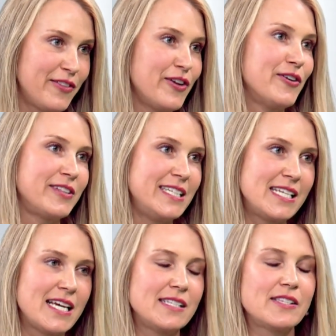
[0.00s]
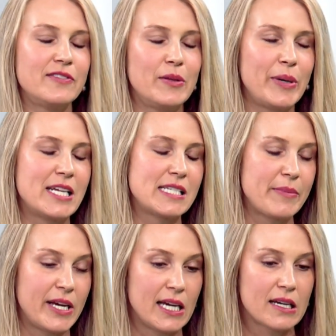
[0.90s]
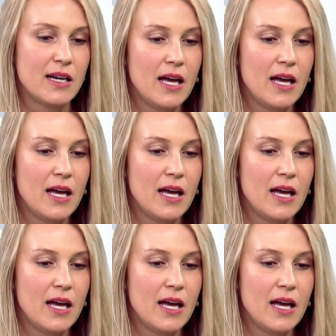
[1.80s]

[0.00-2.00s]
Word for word: the early days of the pandemic